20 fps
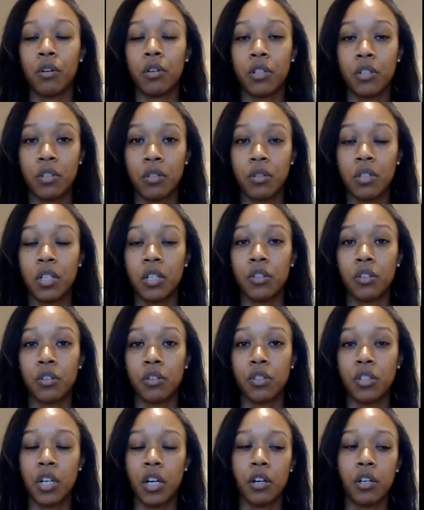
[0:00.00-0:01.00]
as you sit in your
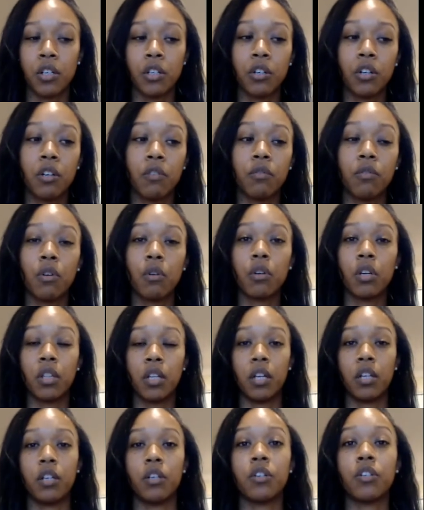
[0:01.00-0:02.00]
chair, and you're invoking that
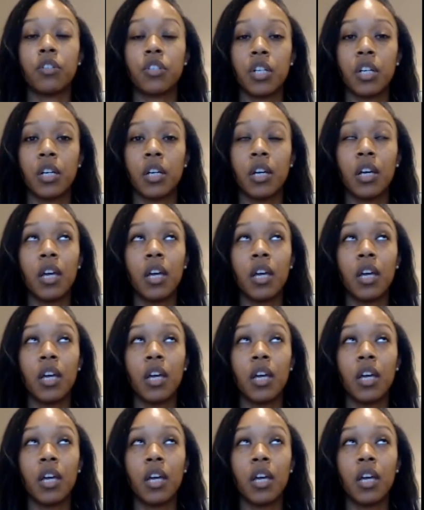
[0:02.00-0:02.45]
energy.